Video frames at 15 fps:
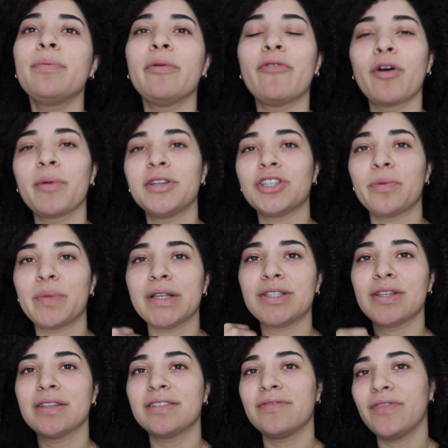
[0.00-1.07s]
Before we jump into
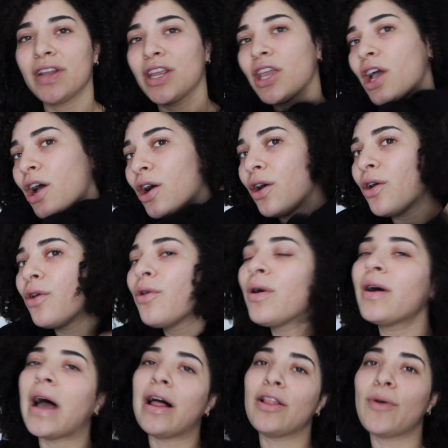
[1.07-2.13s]
this
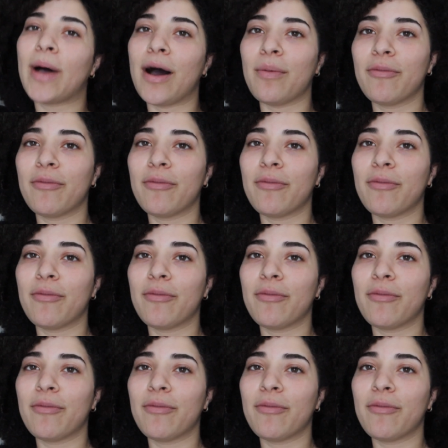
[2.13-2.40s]
video, LOL,